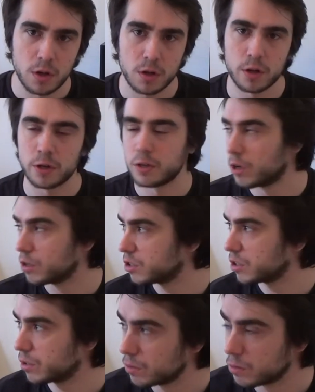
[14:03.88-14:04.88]
an
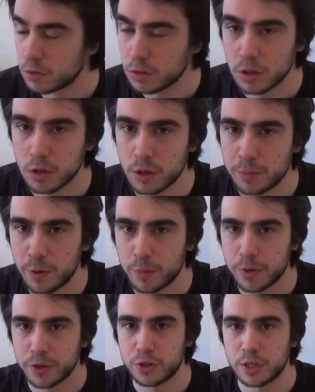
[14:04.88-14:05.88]
article
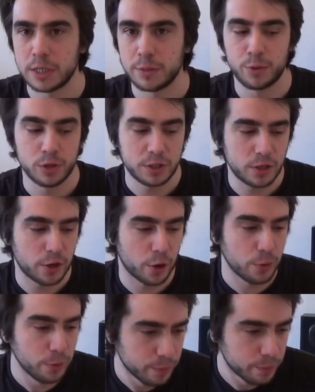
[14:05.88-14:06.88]
published in Politico,